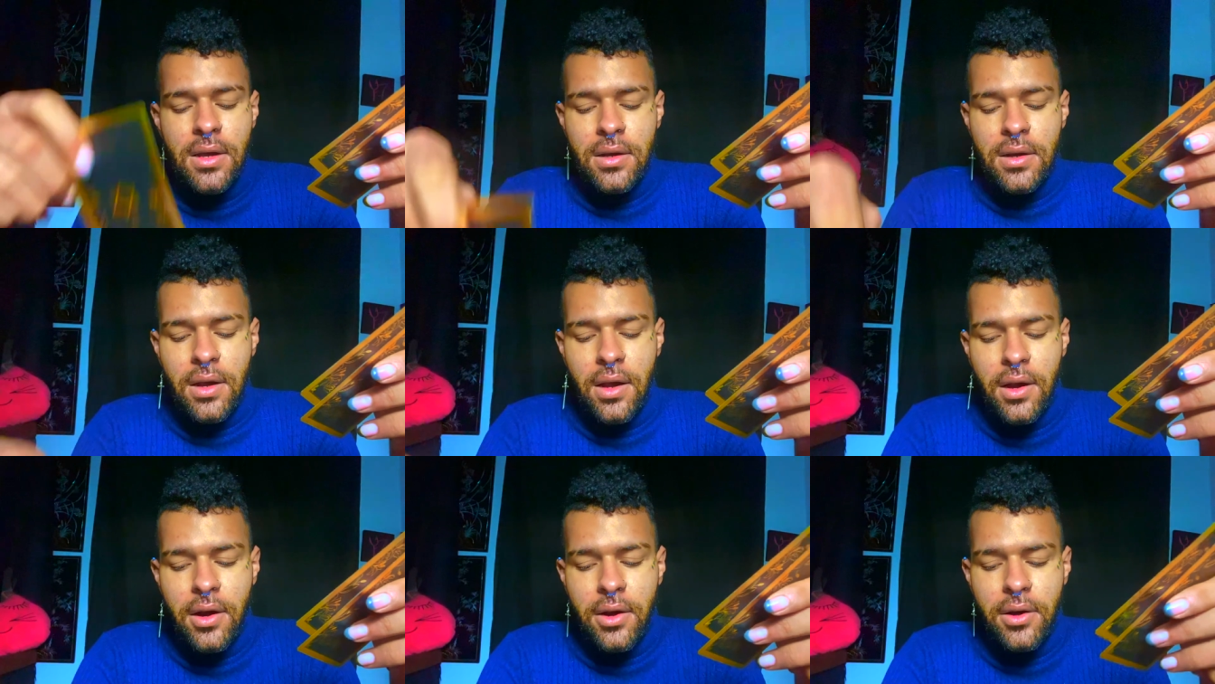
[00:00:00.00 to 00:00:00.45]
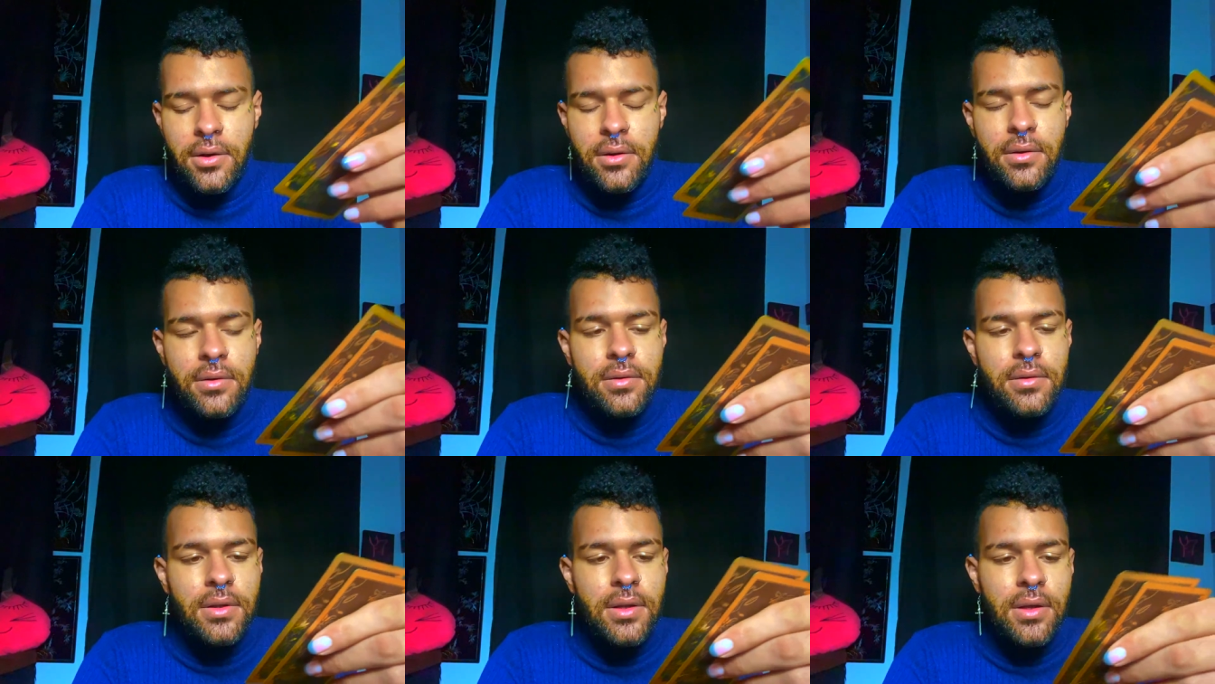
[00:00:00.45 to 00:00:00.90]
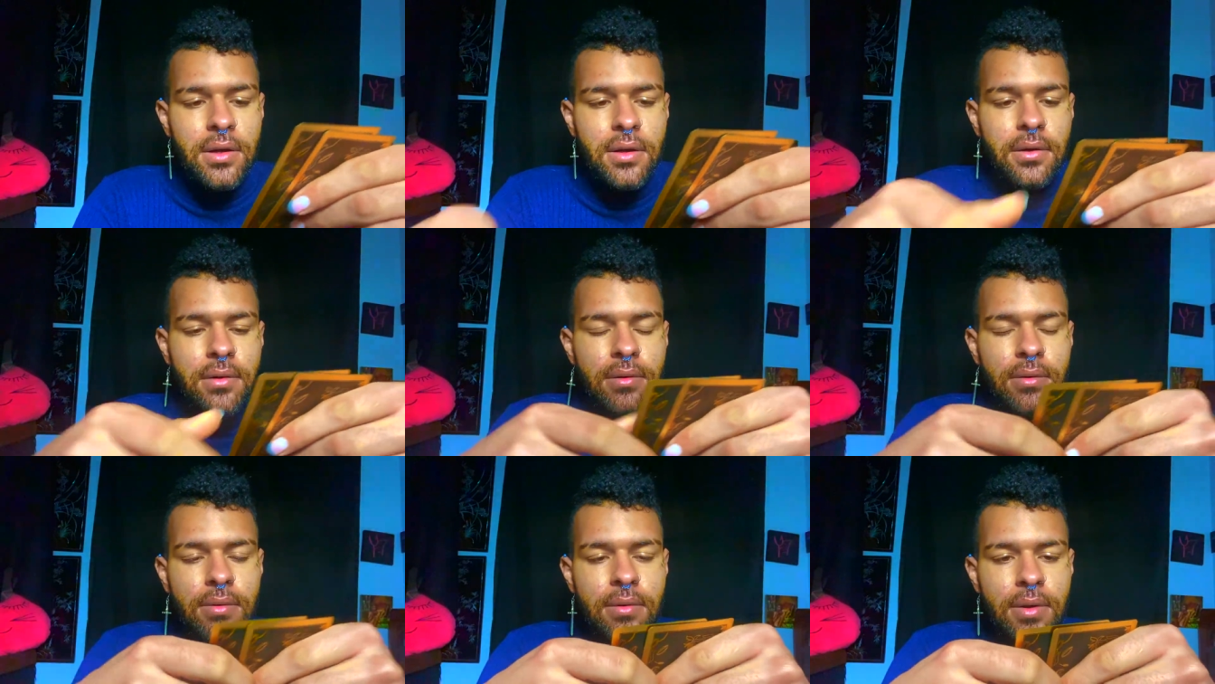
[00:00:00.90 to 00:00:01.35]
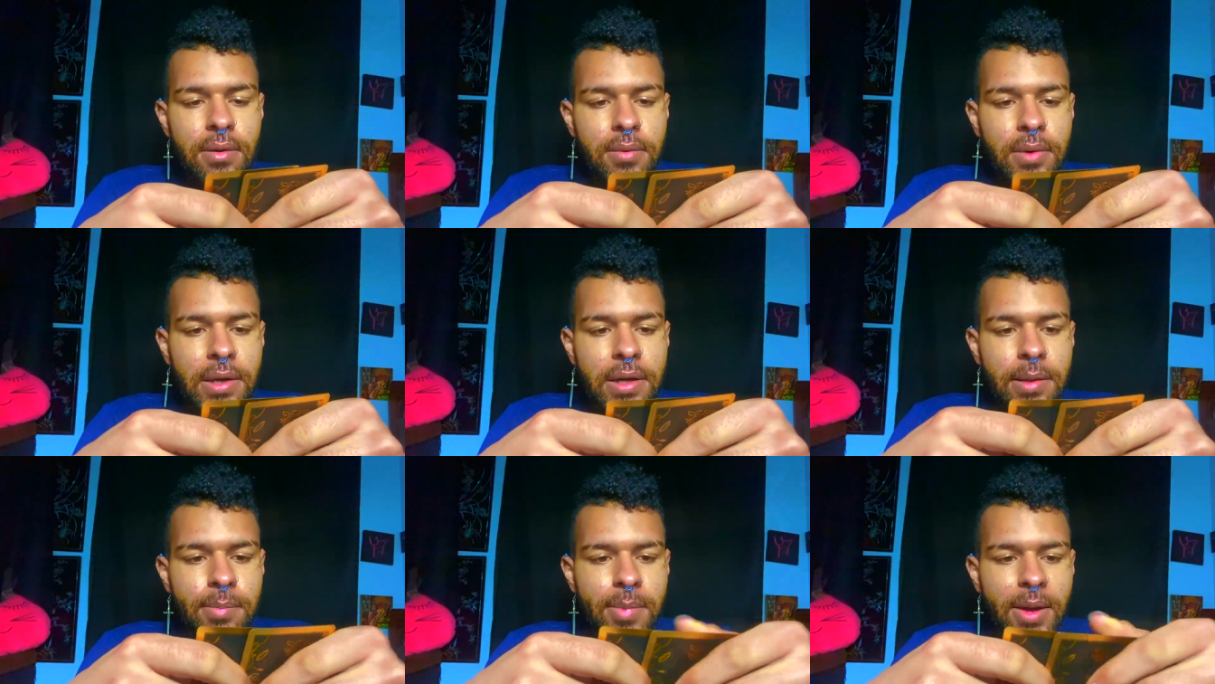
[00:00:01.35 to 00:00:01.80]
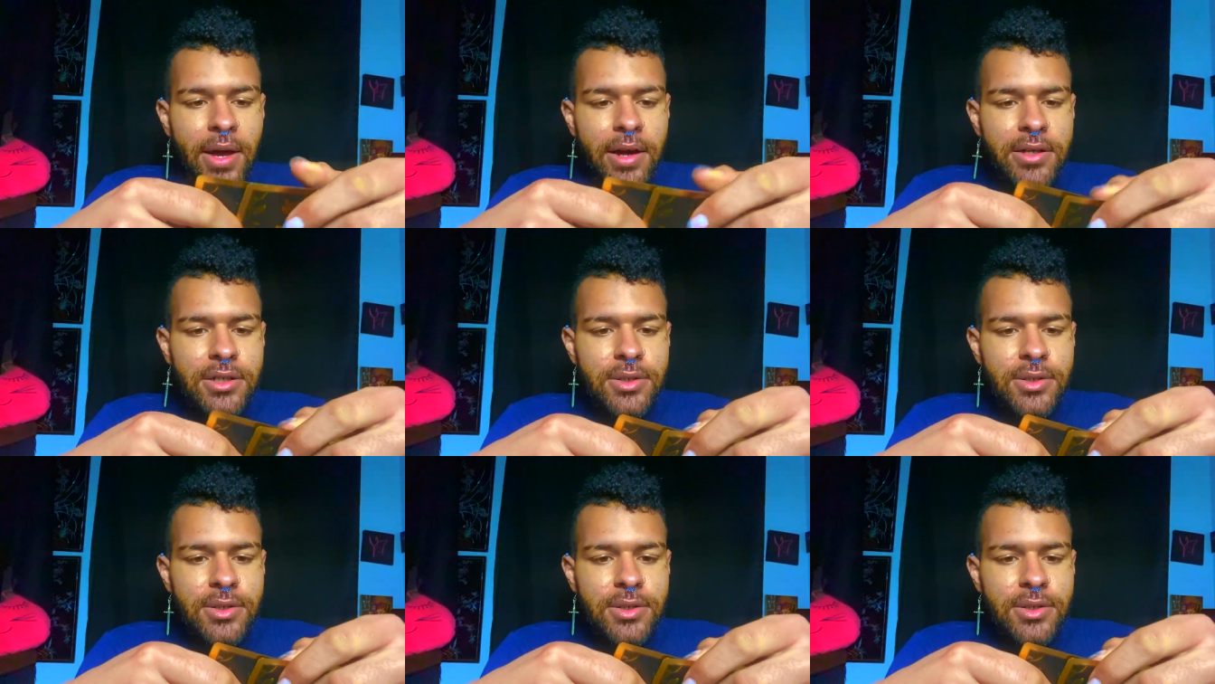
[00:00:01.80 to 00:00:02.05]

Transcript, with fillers: card, Leo, and we'll get back